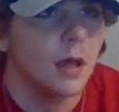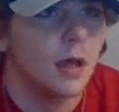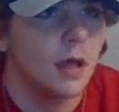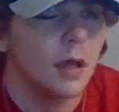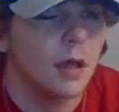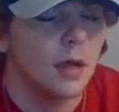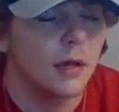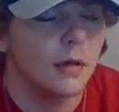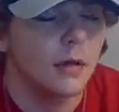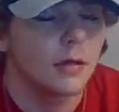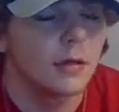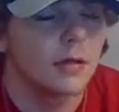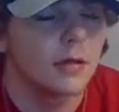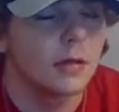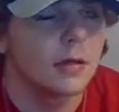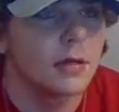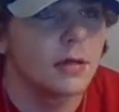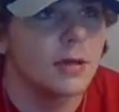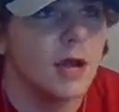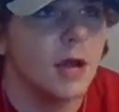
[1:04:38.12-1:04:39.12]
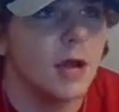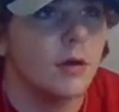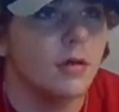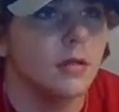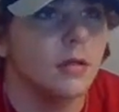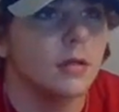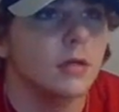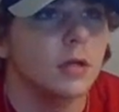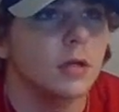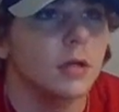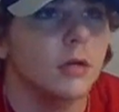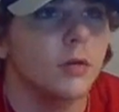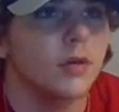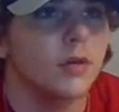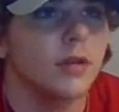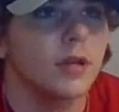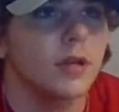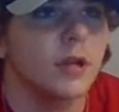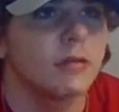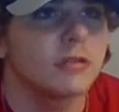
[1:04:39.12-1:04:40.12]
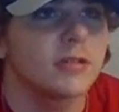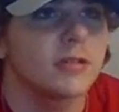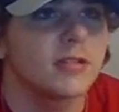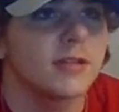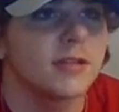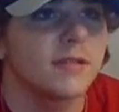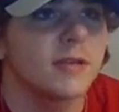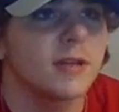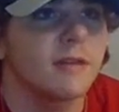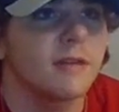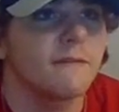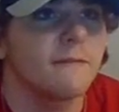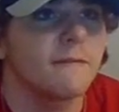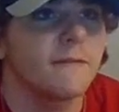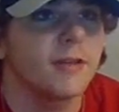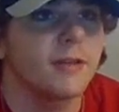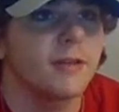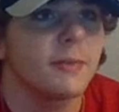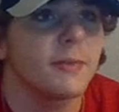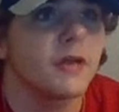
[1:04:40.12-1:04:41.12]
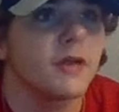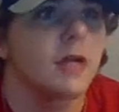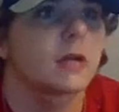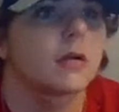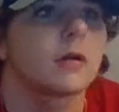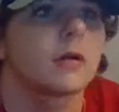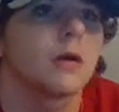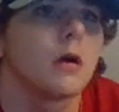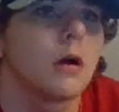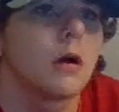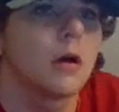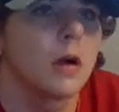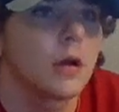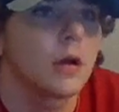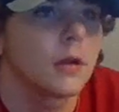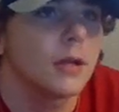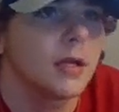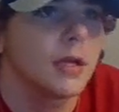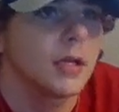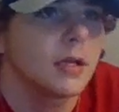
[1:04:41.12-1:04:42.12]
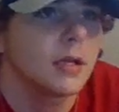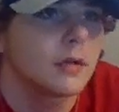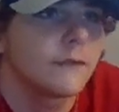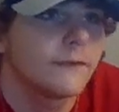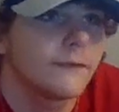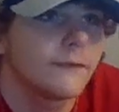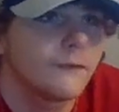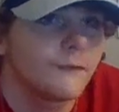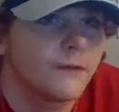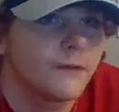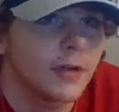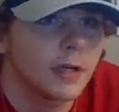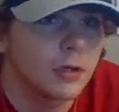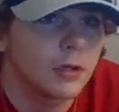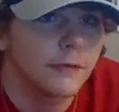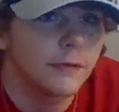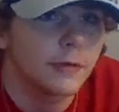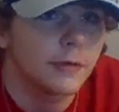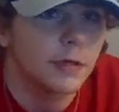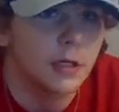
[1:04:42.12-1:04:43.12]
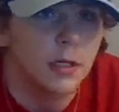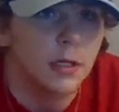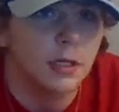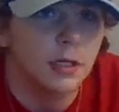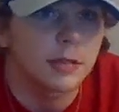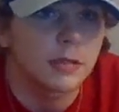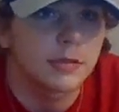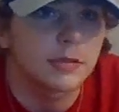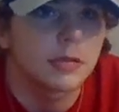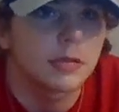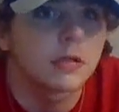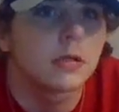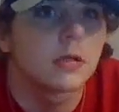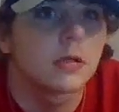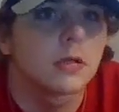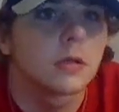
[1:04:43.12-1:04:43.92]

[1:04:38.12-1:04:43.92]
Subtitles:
Now on the clock with the 175th pick are the Vancouver Canucks.